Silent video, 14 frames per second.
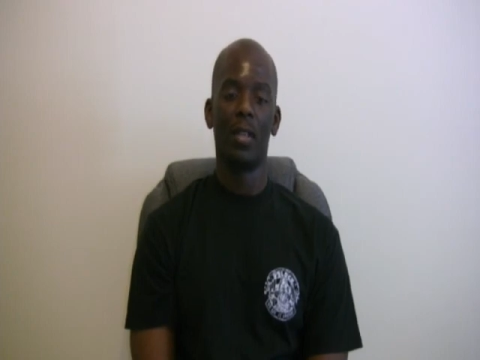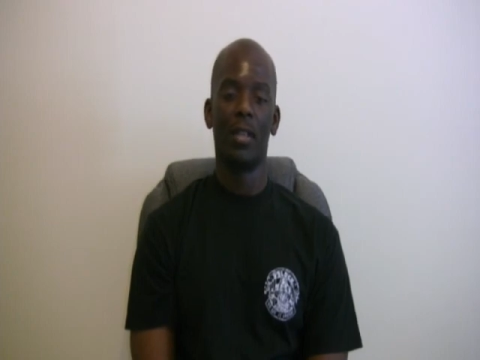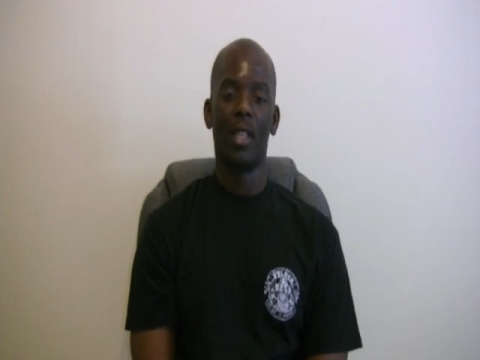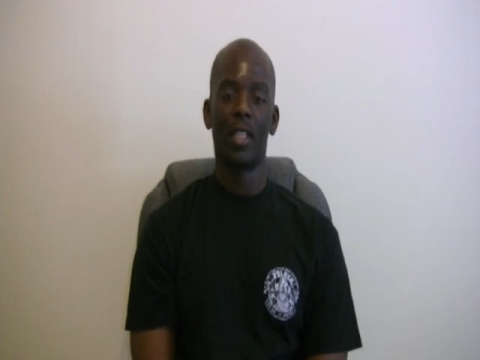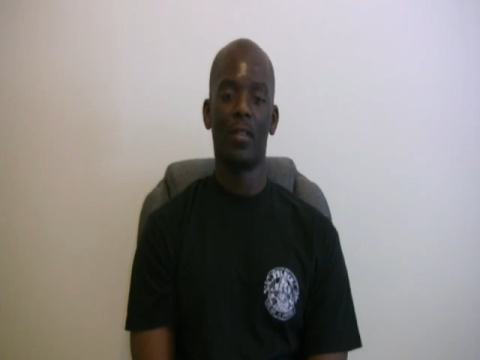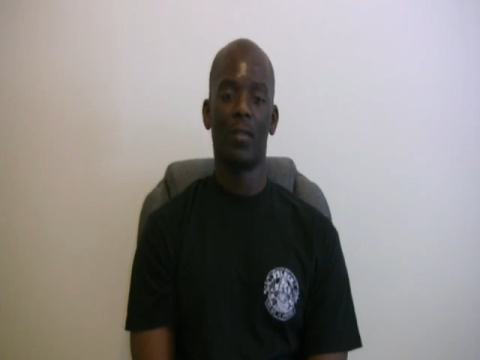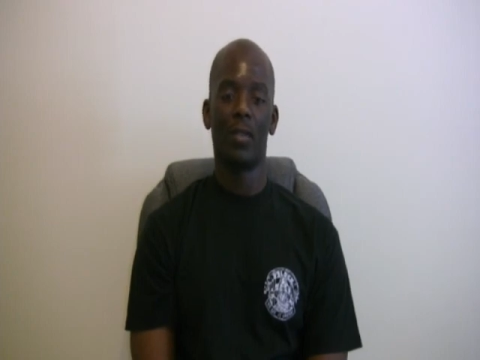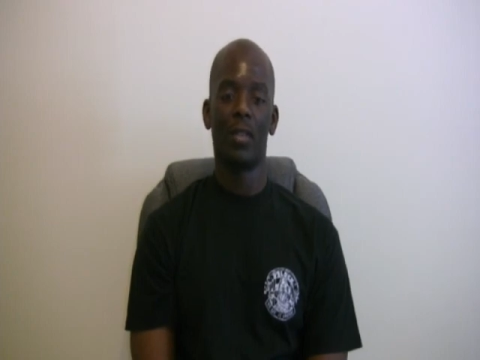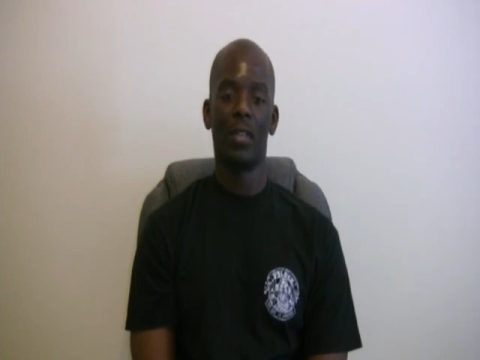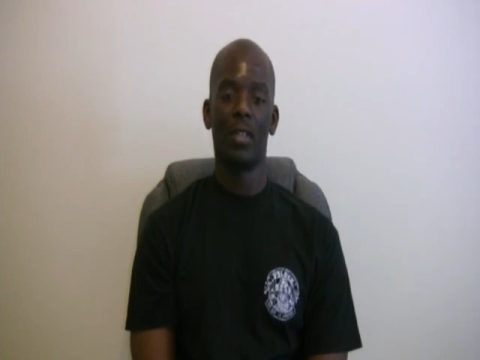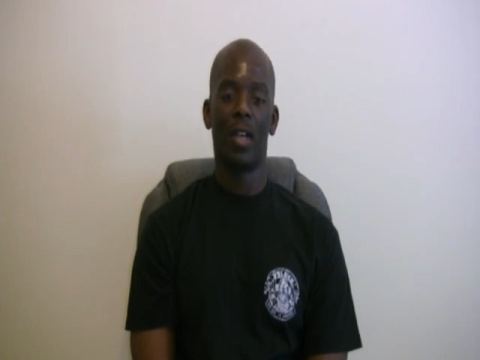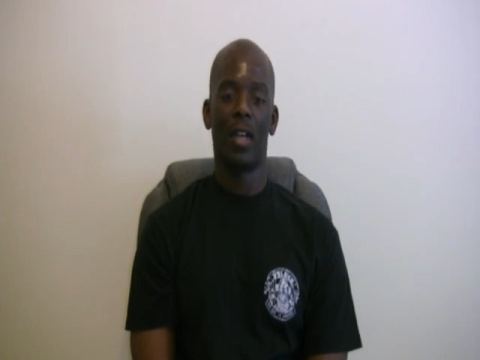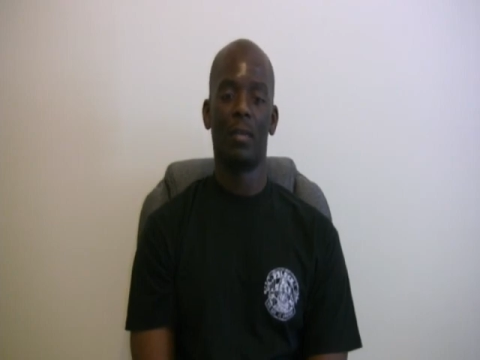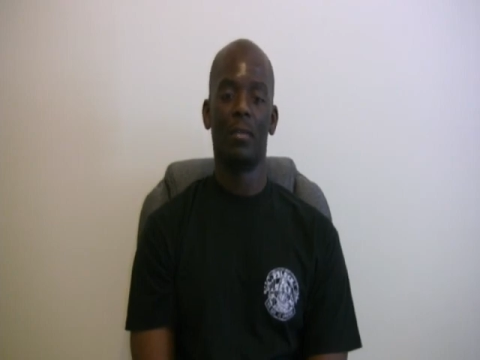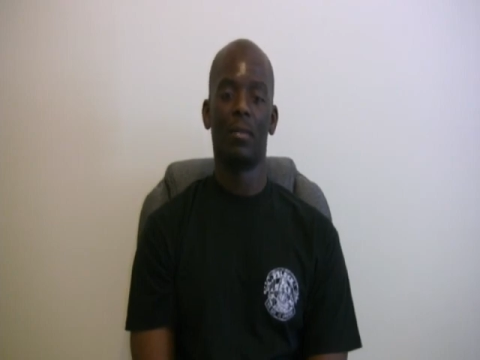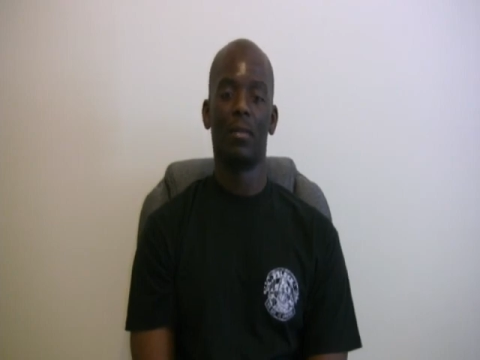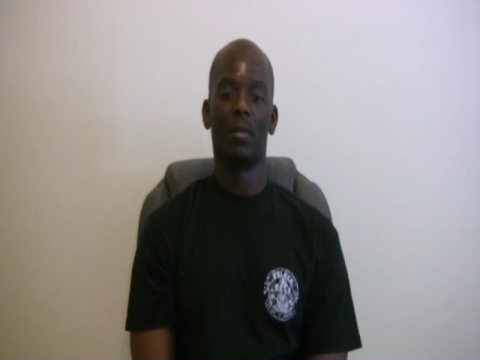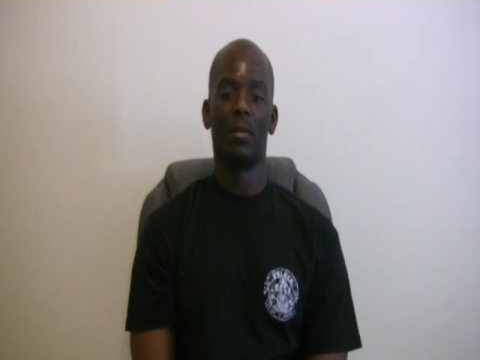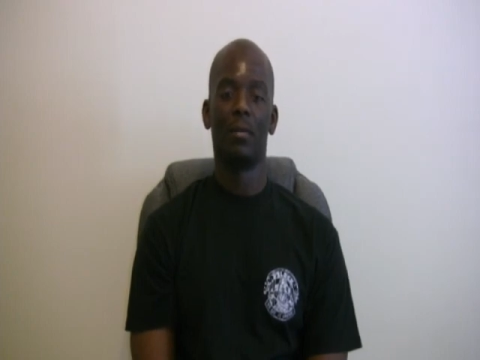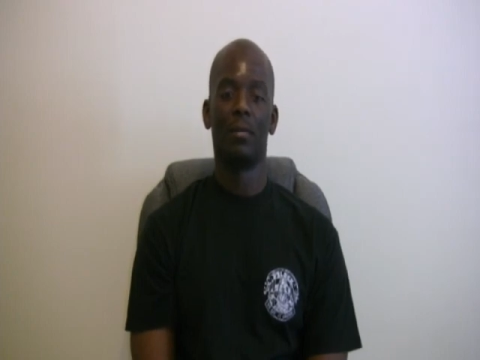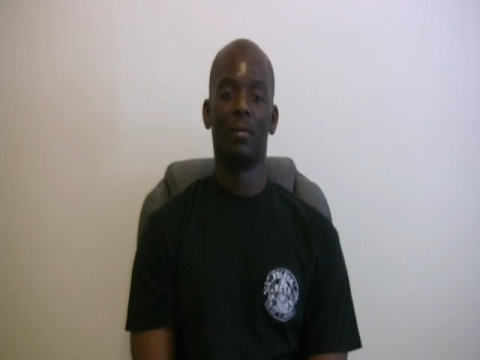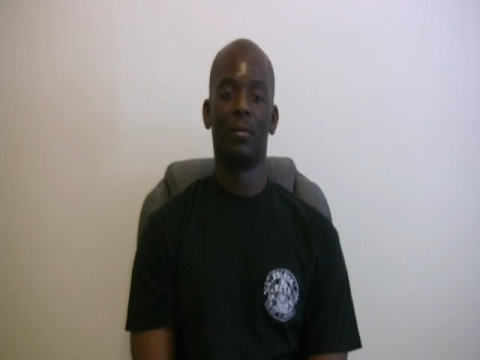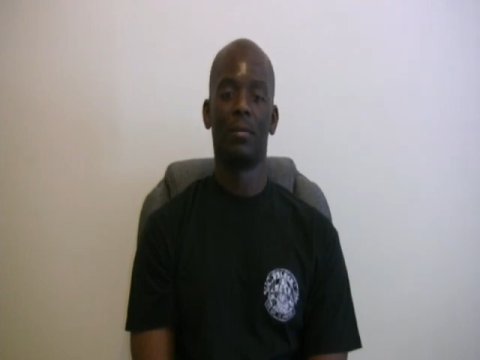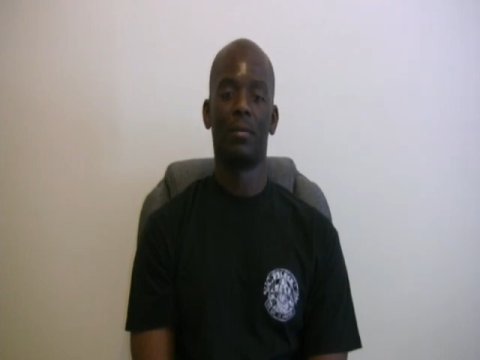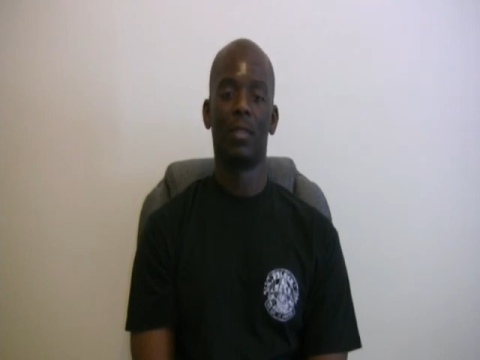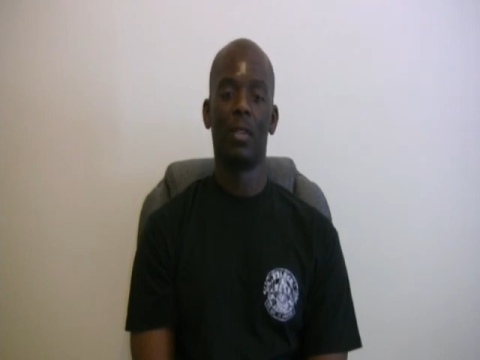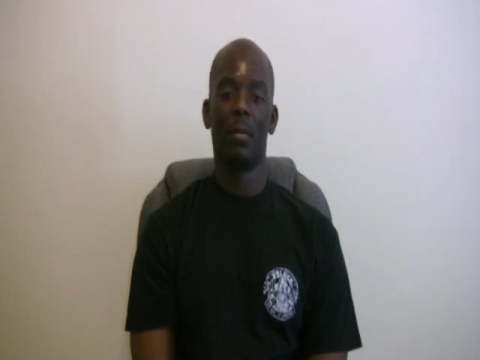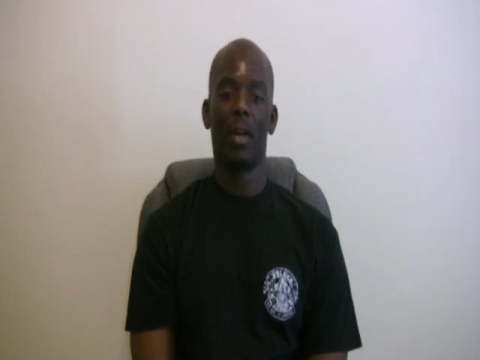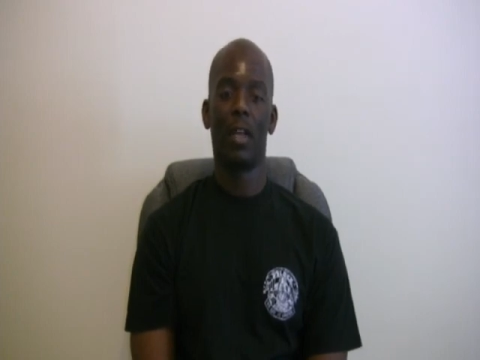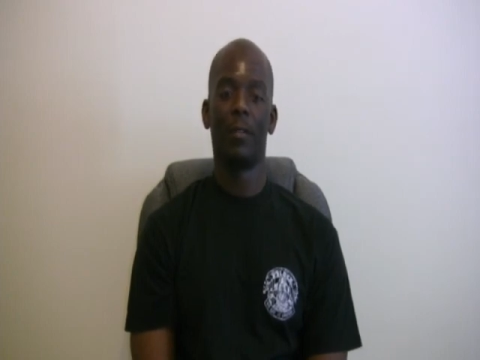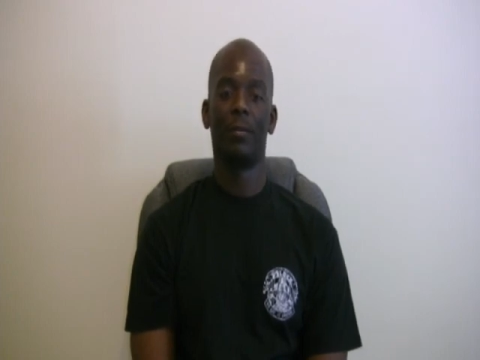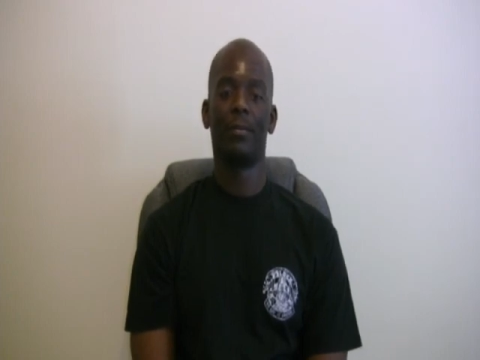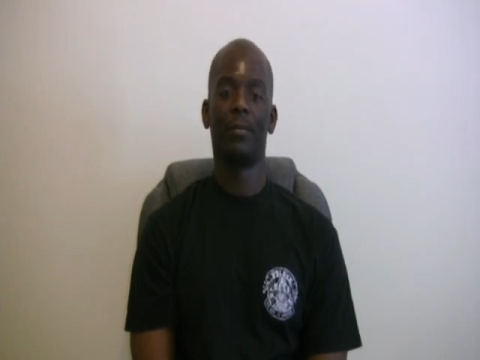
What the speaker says: Thanks for your time. Goodbye.